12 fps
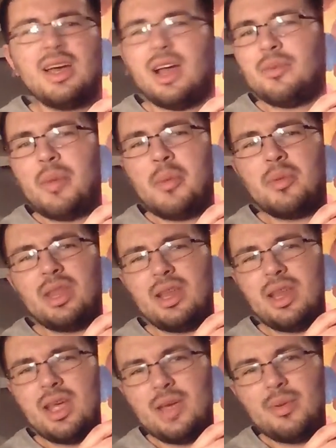I don't remember the
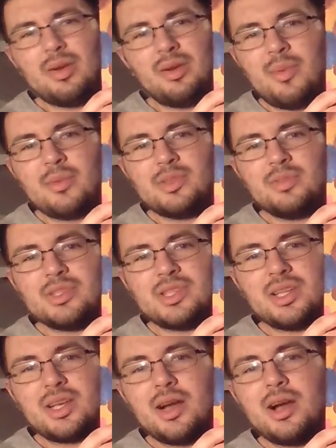name, I don't remember too much
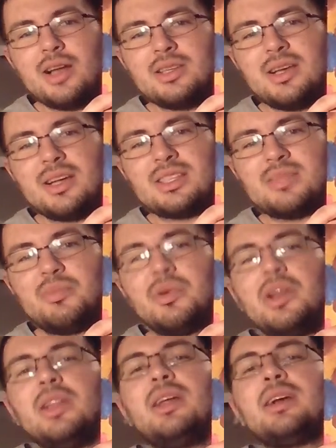of the context,
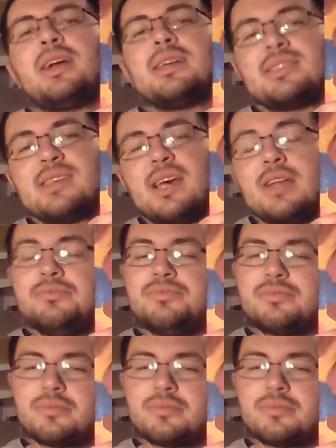but like I said,